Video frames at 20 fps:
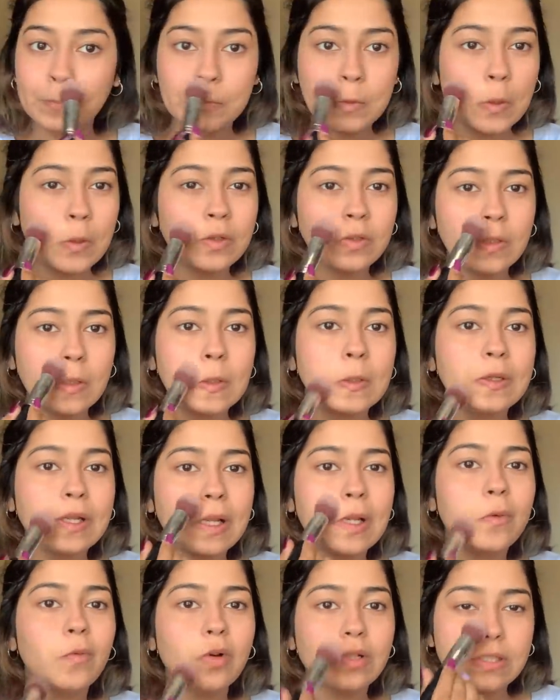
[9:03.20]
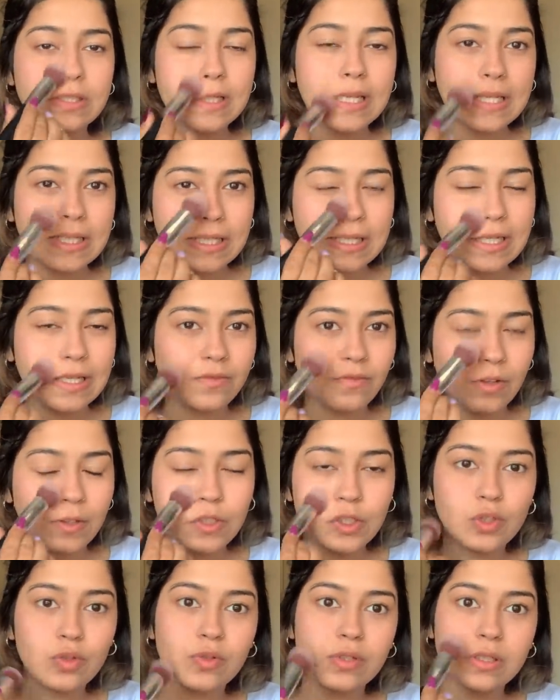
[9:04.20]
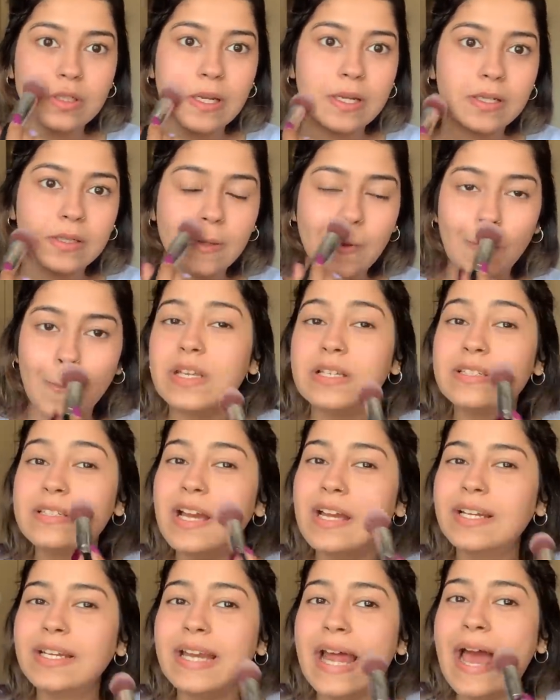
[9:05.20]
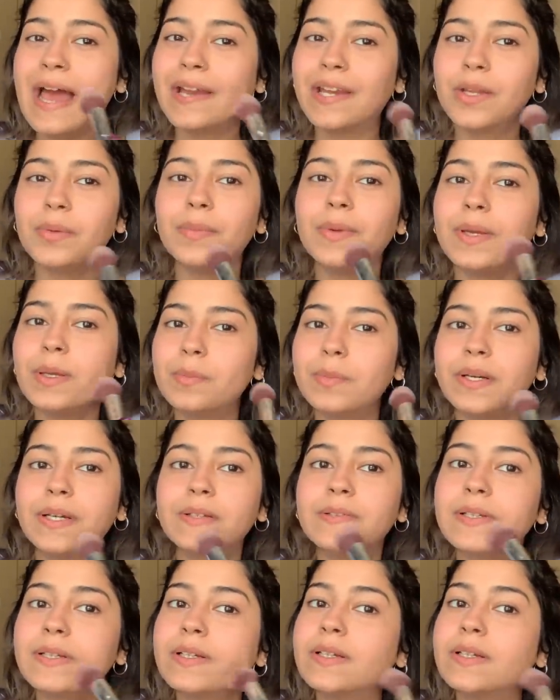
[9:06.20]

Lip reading: not really watching any Netflix shows right now. Started anime, but